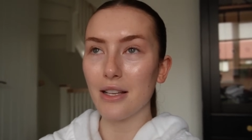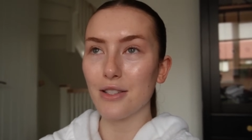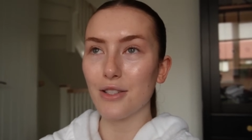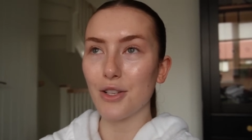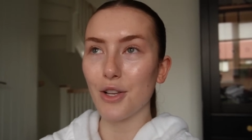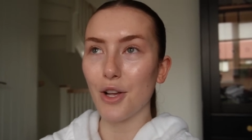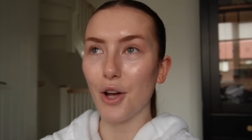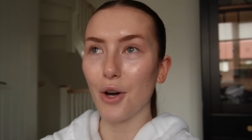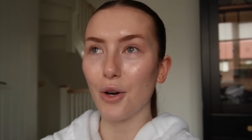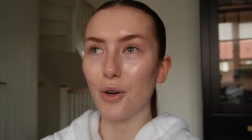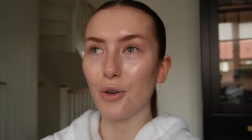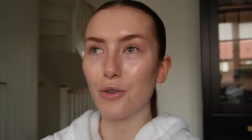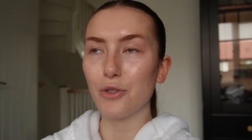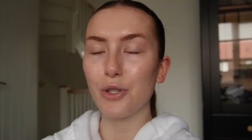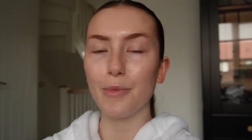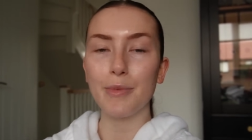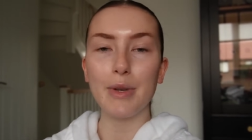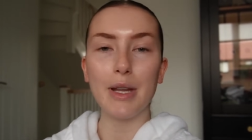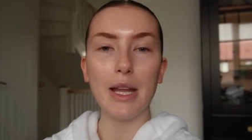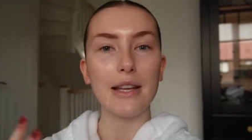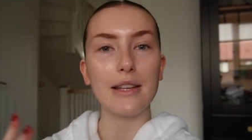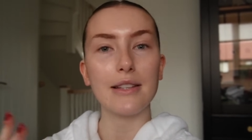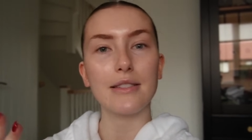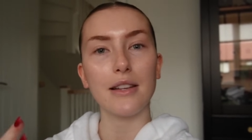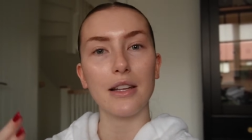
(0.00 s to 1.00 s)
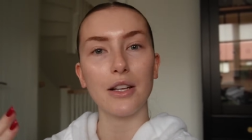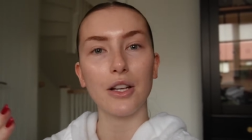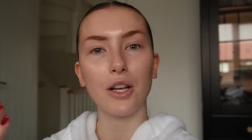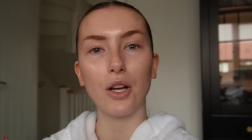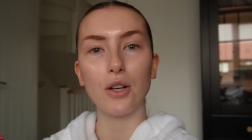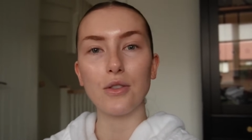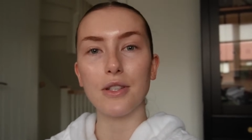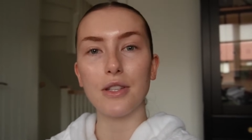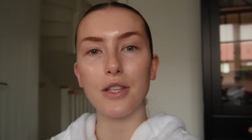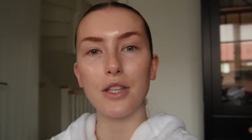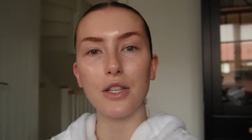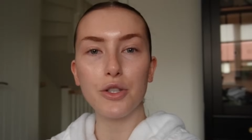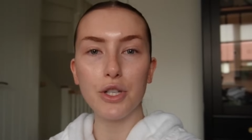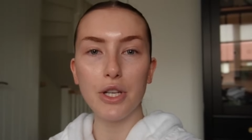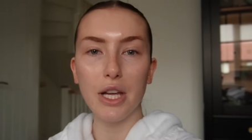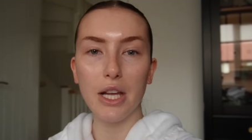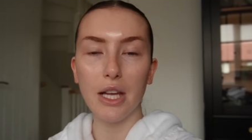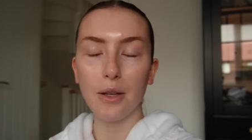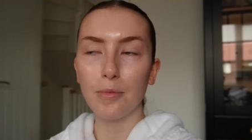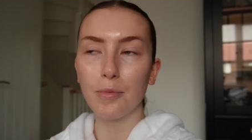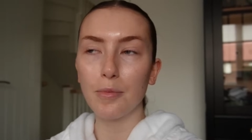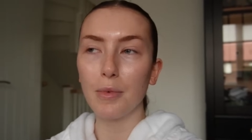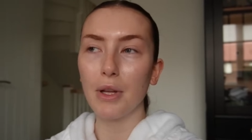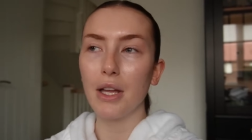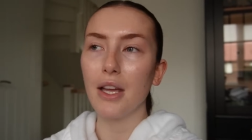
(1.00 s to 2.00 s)
So some days I'd go to the
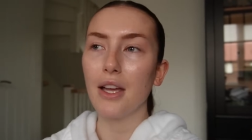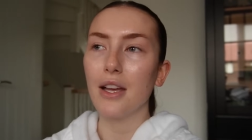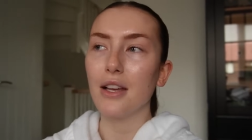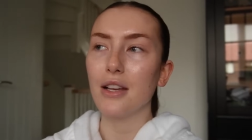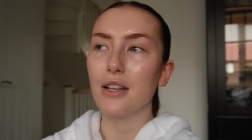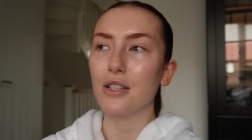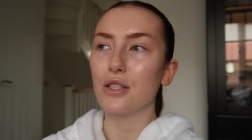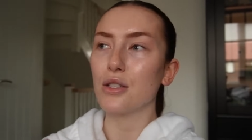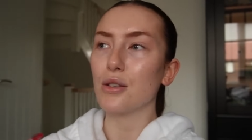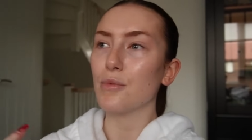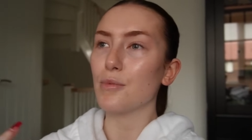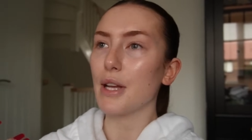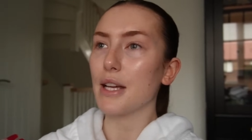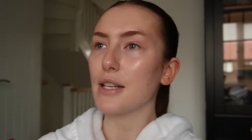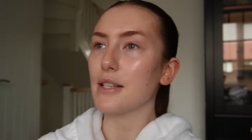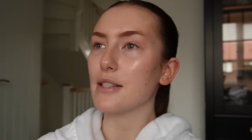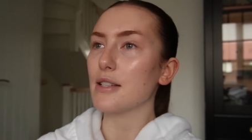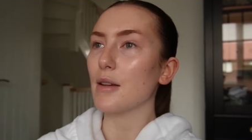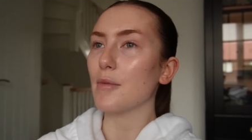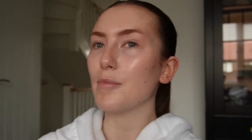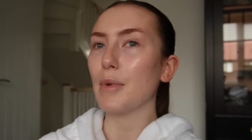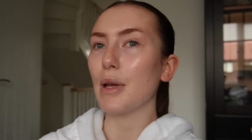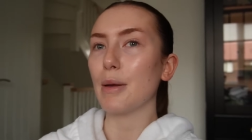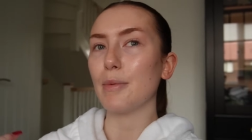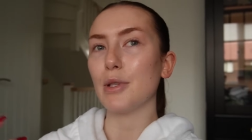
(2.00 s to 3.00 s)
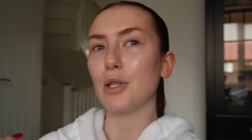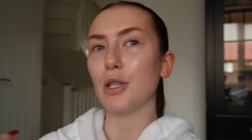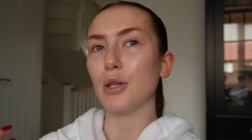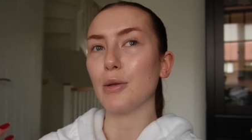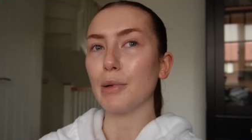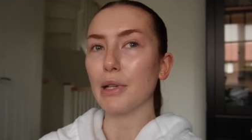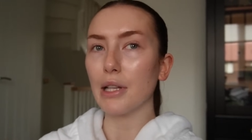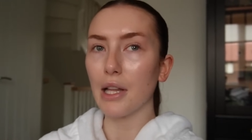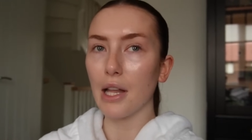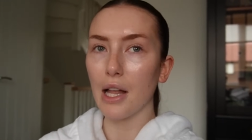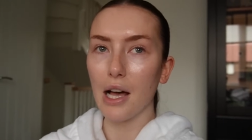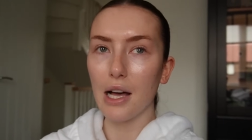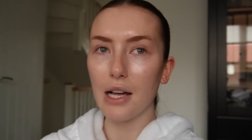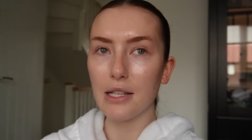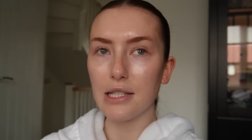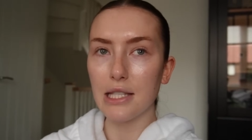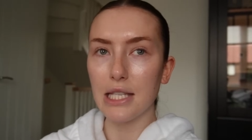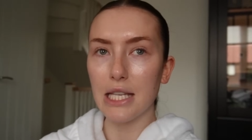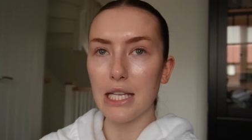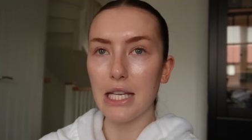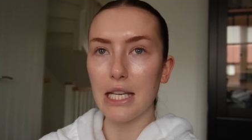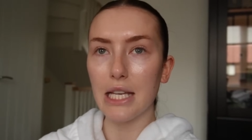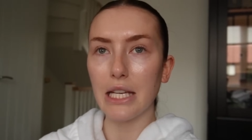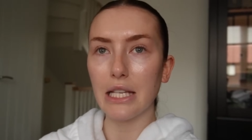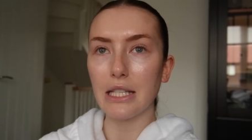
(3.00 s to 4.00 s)
gym, some days I'd maybe do
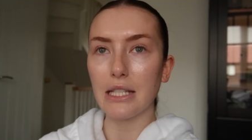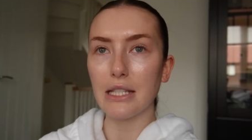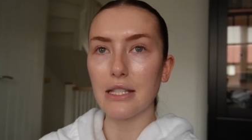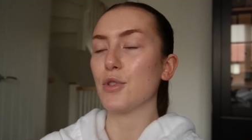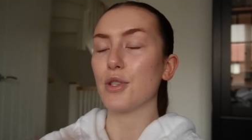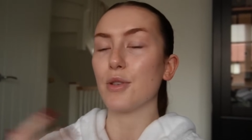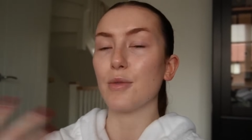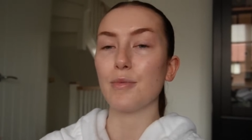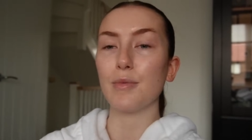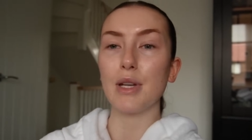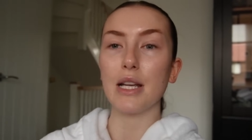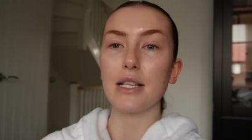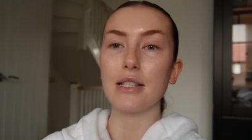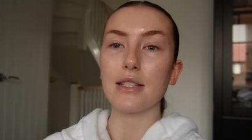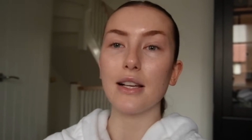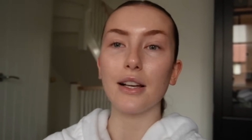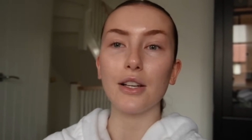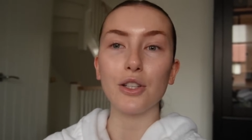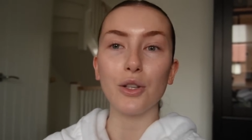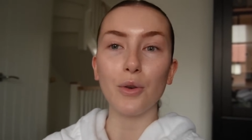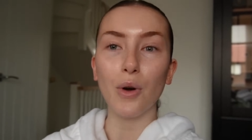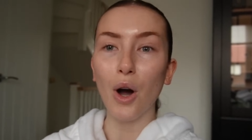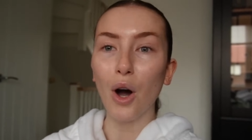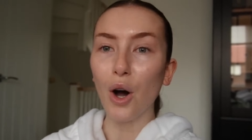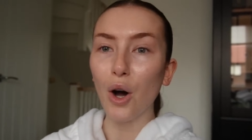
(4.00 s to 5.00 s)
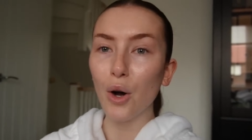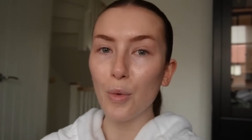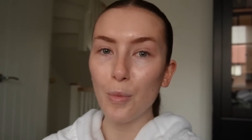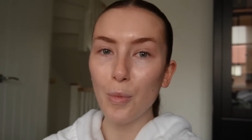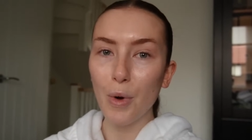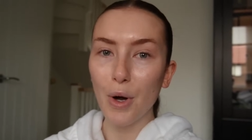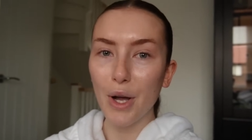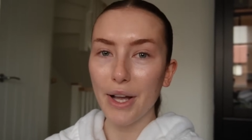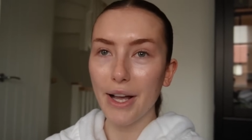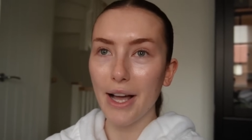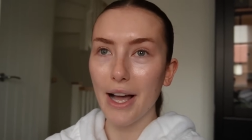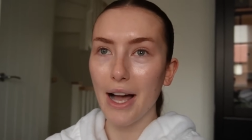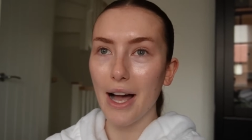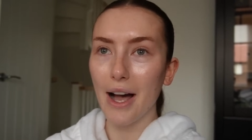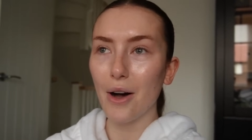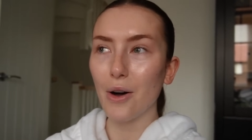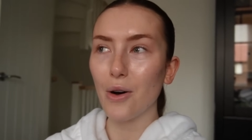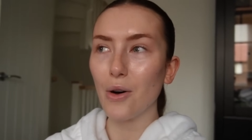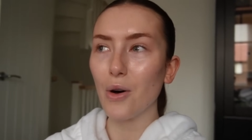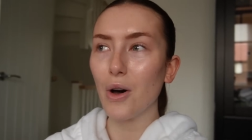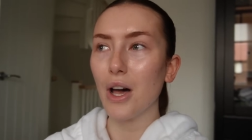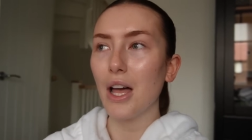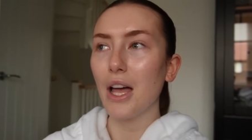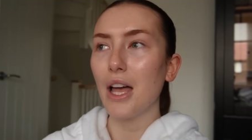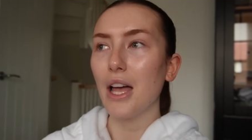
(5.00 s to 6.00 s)
Pilates, some days I could do a home
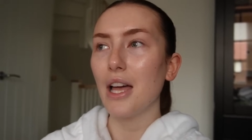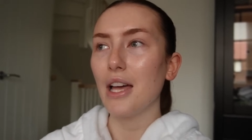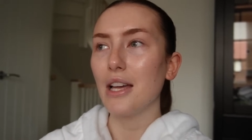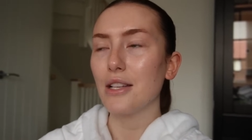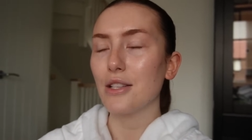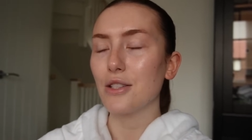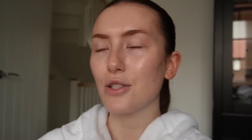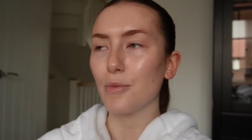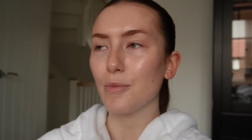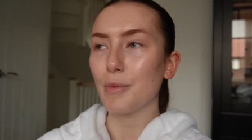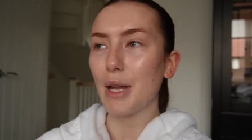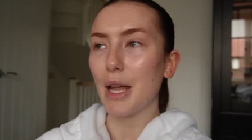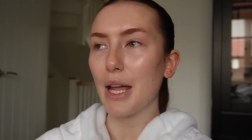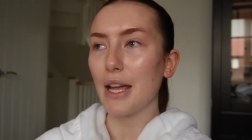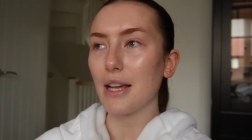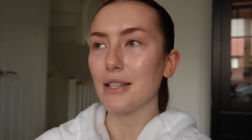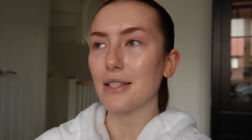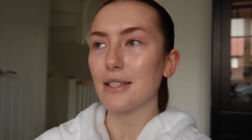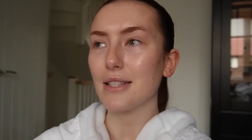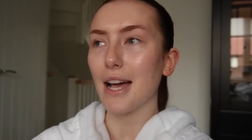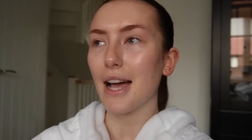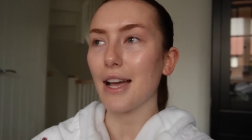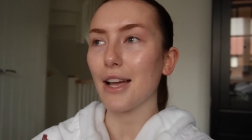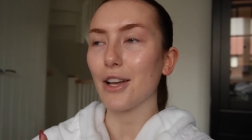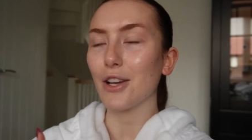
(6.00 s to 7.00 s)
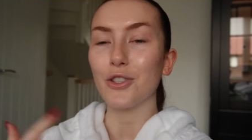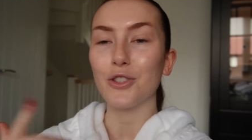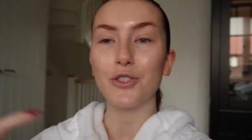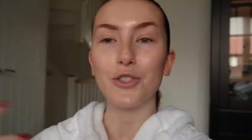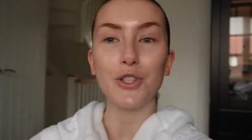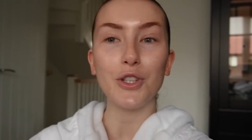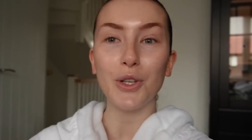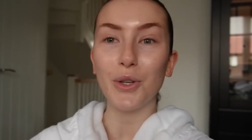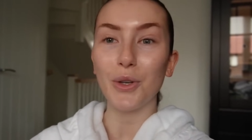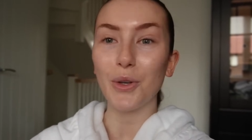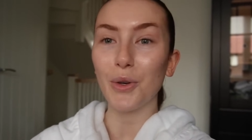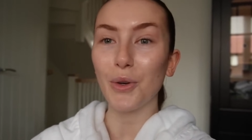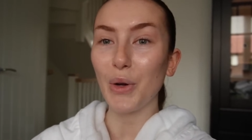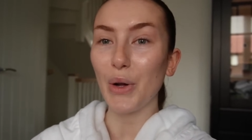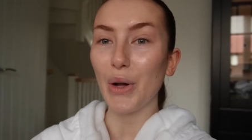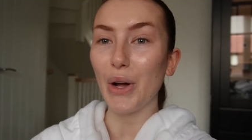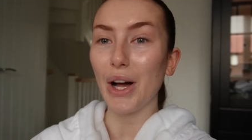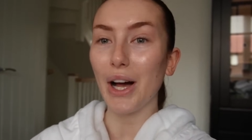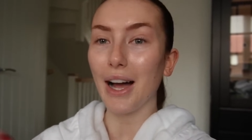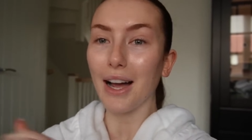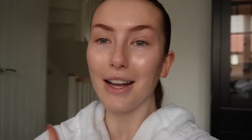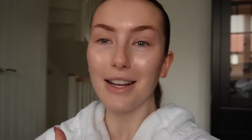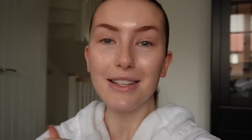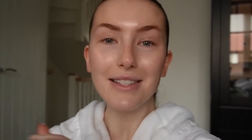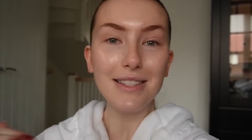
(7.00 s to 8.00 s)
workout, some days I could do
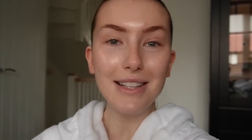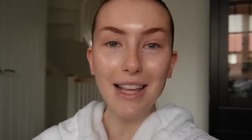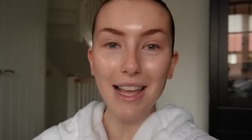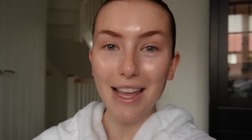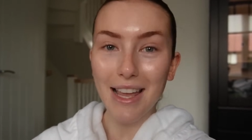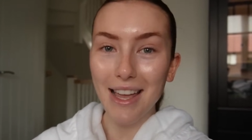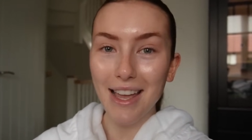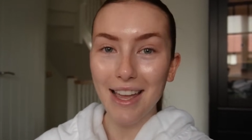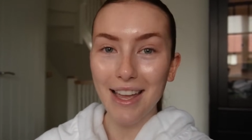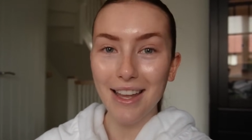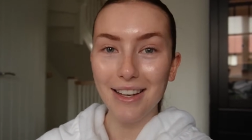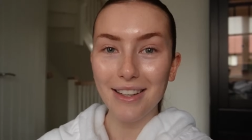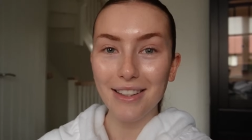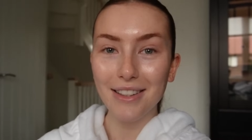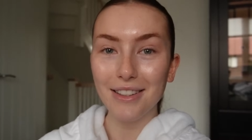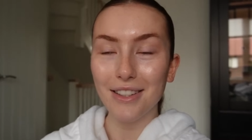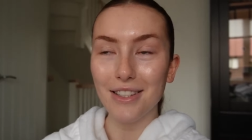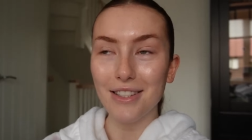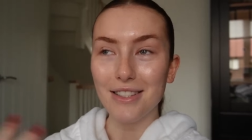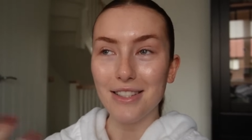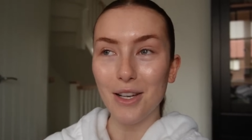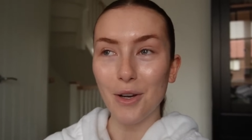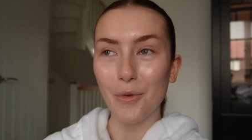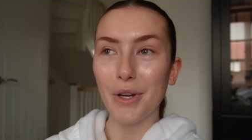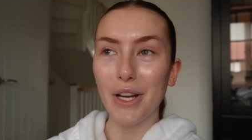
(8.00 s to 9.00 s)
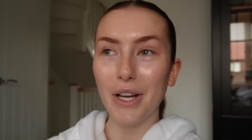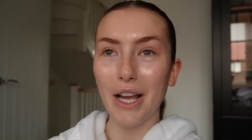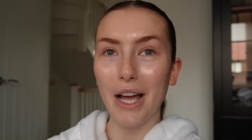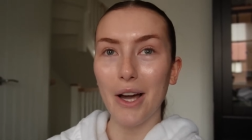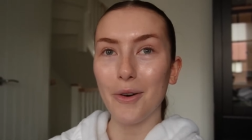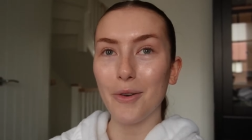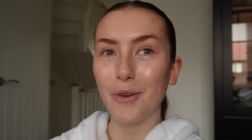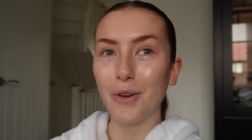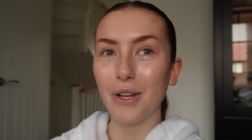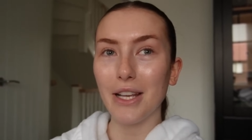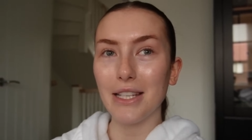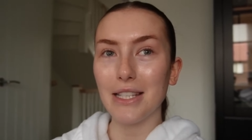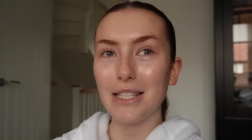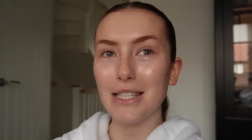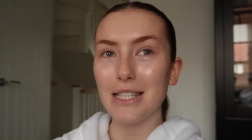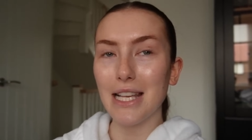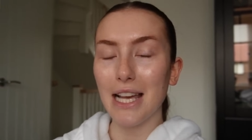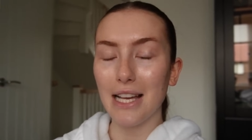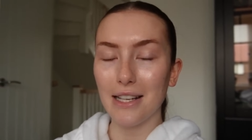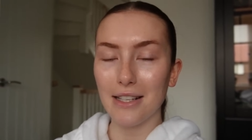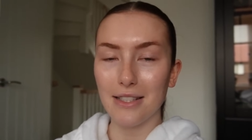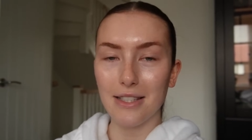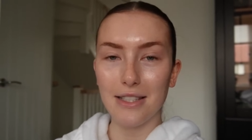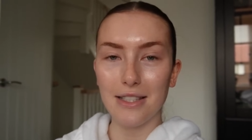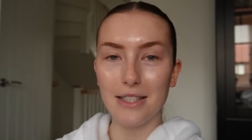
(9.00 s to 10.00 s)
ice skating because that would count as
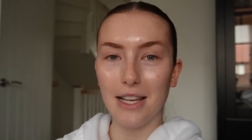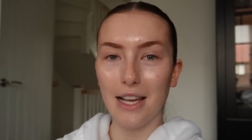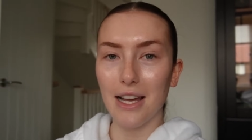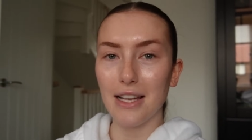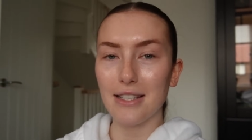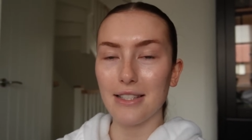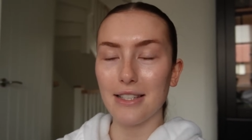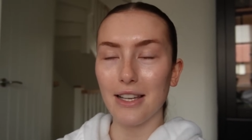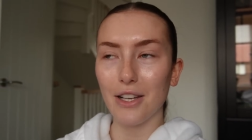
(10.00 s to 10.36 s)
exercise.